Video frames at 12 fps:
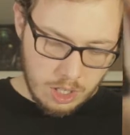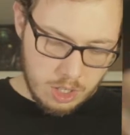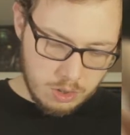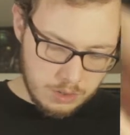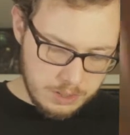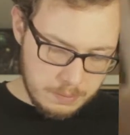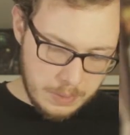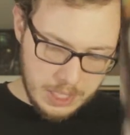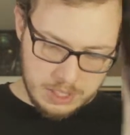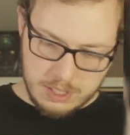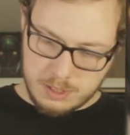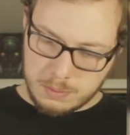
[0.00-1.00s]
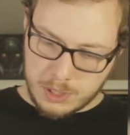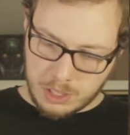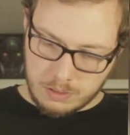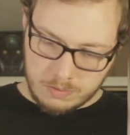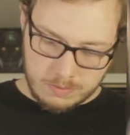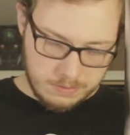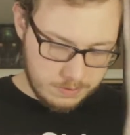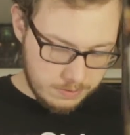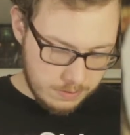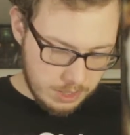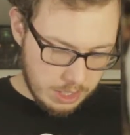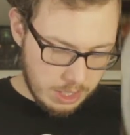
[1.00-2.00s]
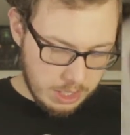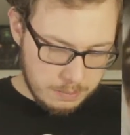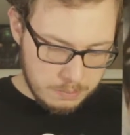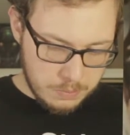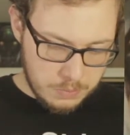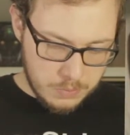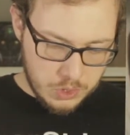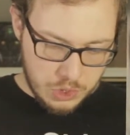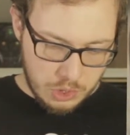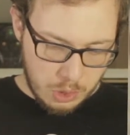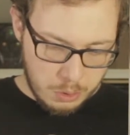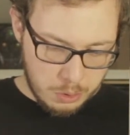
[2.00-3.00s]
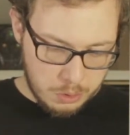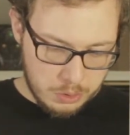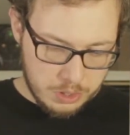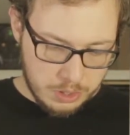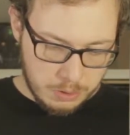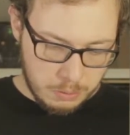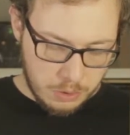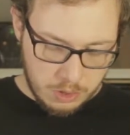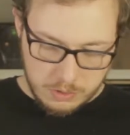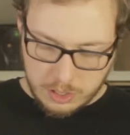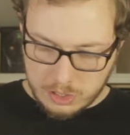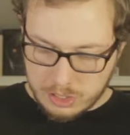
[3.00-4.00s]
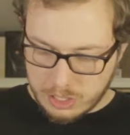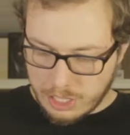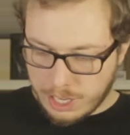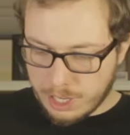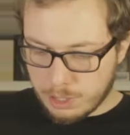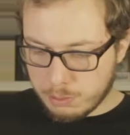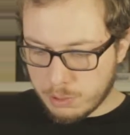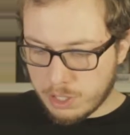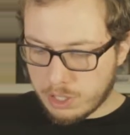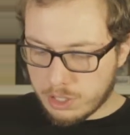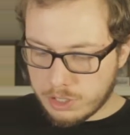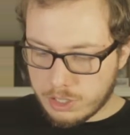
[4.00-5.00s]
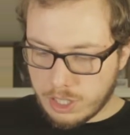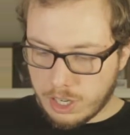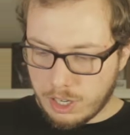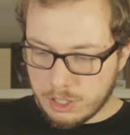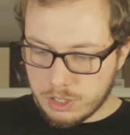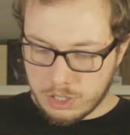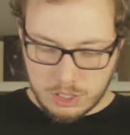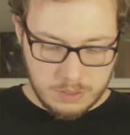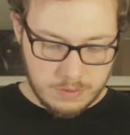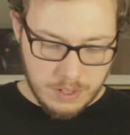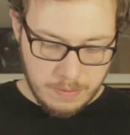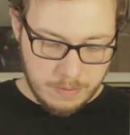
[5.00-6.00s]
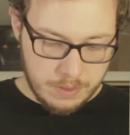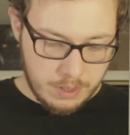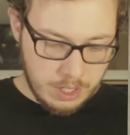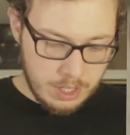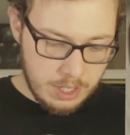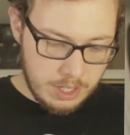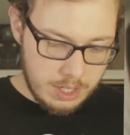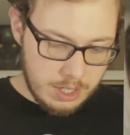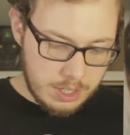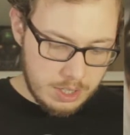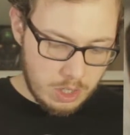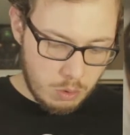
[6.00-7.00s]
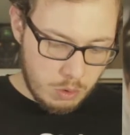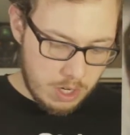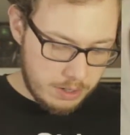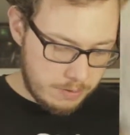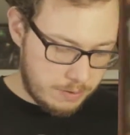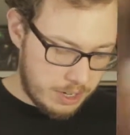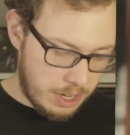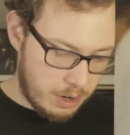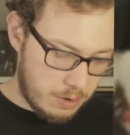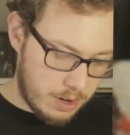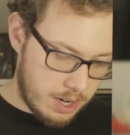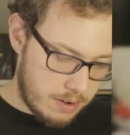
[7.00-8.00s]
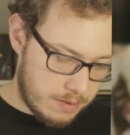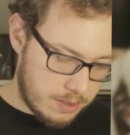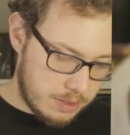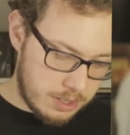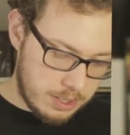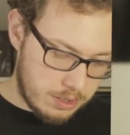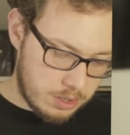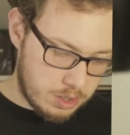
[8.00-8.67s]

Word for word: It always amazes me, shows and movies and that, where just from the one thing or whatever, there's